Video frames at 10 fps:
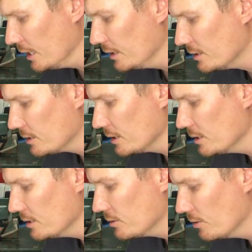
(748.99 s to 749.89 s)
This
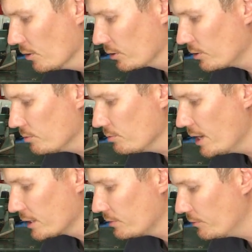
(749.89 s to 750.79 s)
is not
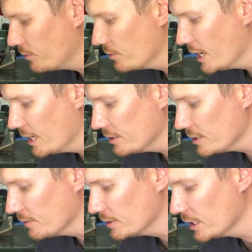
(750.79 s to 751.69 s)
correct for a
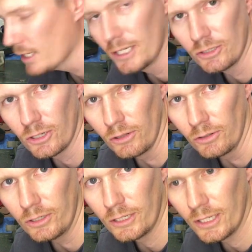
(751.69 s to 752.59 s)
17-inch solid.